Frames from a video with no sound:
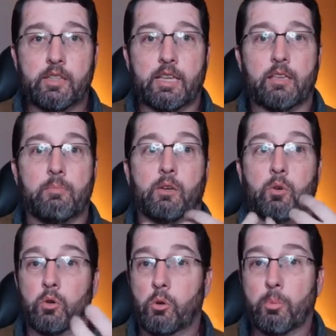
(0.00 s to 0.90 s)
They can be
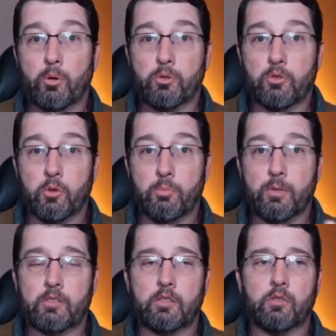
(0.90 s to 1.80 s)
critical parts of your
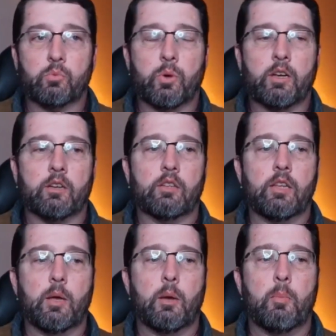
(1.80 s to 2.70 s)
business as well.
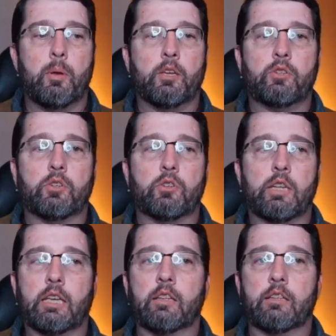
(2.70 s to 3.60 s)
It's just
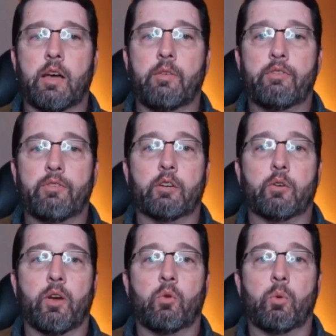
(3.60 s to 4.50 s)
taking the time to
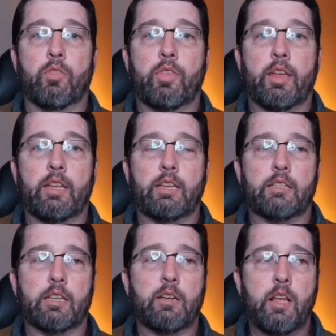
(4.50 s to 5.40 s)
figure out what that
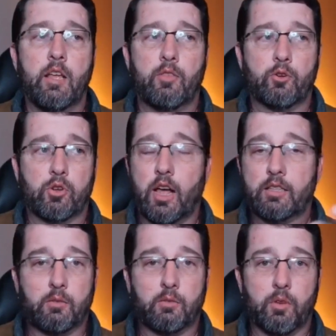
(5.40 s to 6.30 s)
is. And there's
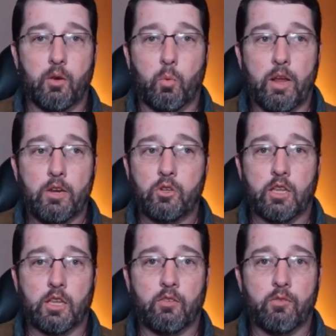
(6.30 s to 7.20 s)
lots of ways you
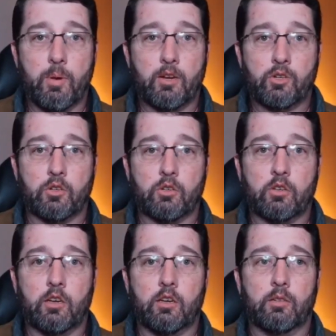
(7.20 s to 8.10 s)
can get information,
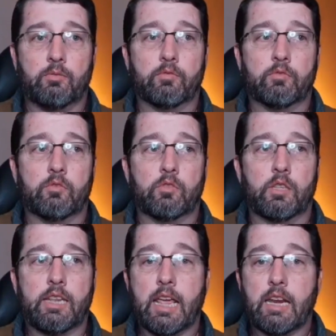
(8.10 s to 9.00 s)
the
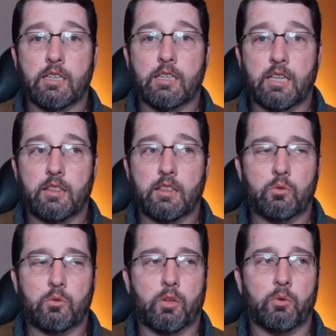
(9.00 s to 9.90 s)
data to get
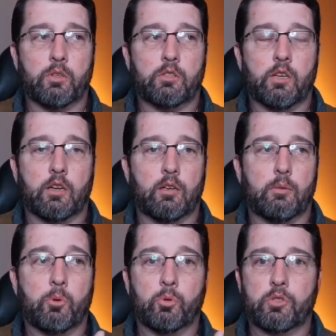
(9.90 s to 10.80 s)
these, whether it's you
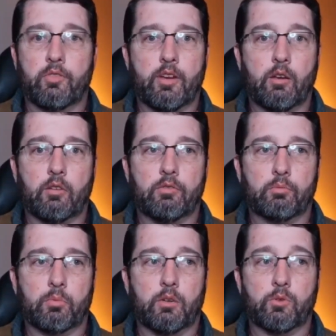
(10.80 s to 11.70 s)
pull stuff out of
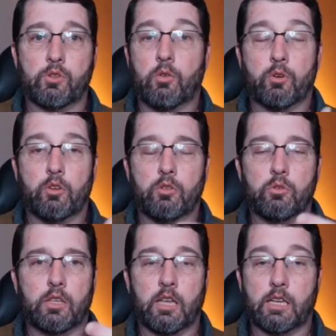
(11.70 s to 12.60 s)
whatever software you're
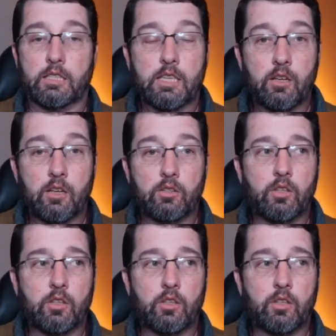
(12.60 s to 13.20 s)
using in Excel.